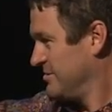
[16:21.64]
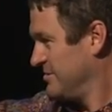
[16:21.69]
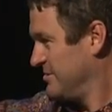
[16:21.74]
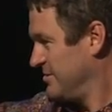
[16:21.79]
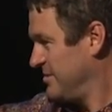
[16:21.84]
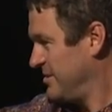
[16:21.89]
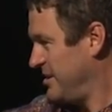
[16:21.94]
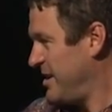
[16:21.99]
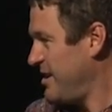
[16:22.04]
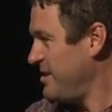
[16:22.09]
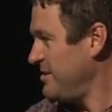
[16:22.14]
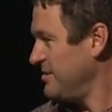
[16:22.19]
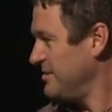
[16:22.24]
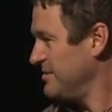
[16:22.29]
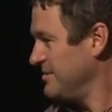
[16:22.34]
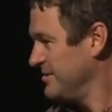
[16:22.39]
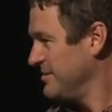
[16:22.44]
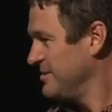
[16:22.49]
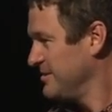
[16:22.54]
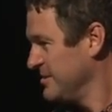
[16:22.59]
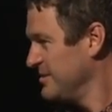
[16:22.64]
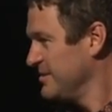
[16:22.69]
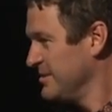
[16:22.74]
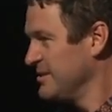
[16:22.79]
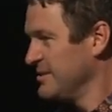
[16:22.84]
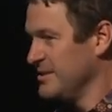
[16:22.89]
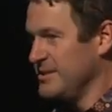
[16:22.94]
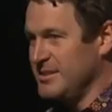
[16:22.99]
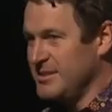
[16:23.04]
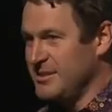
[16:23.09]
Yeah?
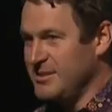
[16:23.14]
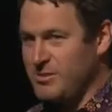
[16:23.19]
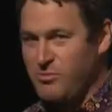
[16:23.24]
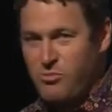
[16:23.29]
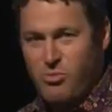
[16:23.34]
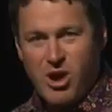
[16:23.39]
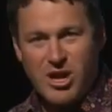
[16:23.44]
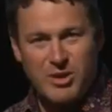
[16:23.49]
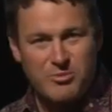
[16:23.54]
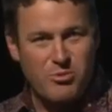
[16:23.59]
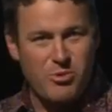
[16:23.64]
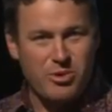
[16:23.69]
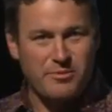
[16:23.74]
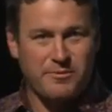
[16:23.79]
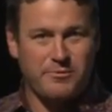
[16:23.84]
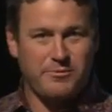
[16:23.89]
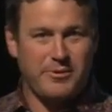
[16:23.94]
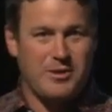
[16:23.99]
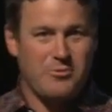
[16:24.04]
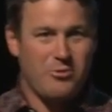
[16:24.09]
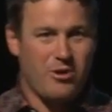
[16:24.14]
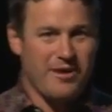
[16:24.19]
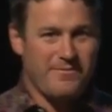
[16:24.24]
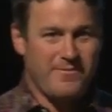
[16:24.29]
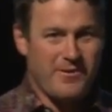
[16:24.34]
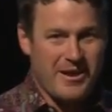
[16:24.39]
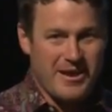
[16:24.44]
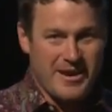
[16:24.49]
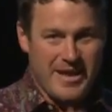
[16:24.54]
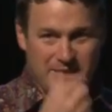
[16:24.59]
Why do we want free
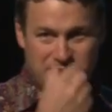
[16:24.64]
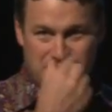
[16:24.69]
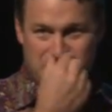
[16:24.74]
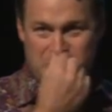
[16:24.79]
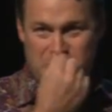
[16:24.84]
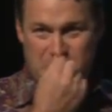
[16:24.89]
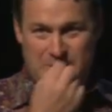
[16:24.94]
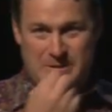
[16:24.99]
Wi-Fi in our store?